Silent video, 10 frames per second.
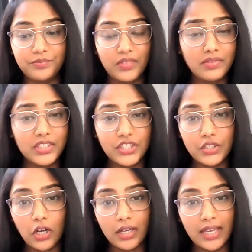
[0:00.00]
We were
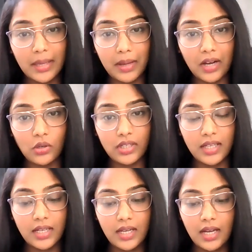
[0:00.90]
just talking about
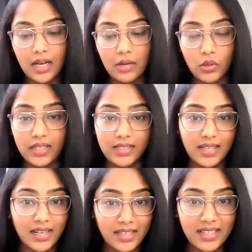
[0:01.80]
what are the
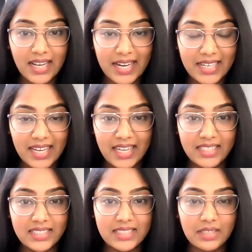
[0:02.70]
current
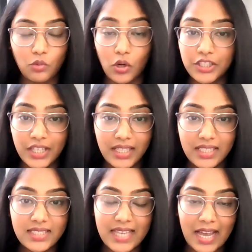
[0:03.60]
guidelines, what
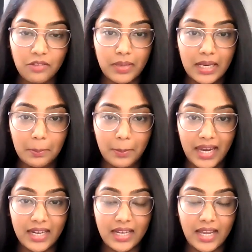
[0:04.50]
changes have been
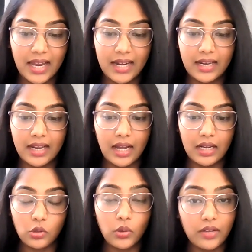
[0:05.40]
made, and
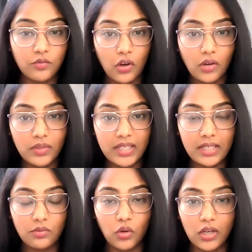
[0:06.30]
going
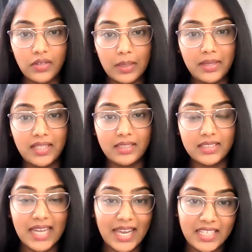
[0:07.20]
forward, what will be the
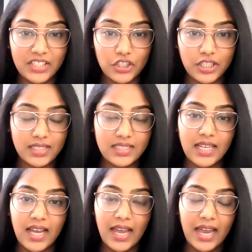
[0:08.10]
challenges
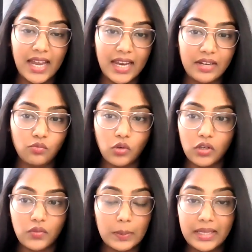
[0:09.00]
and
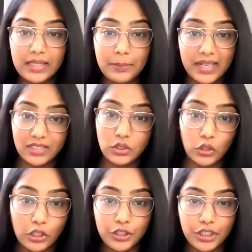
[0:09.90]
what will be the better
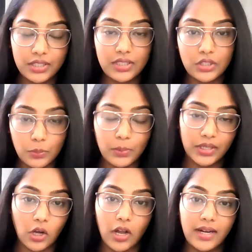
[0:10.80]
solutions to
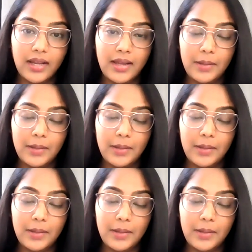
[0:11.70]
put on.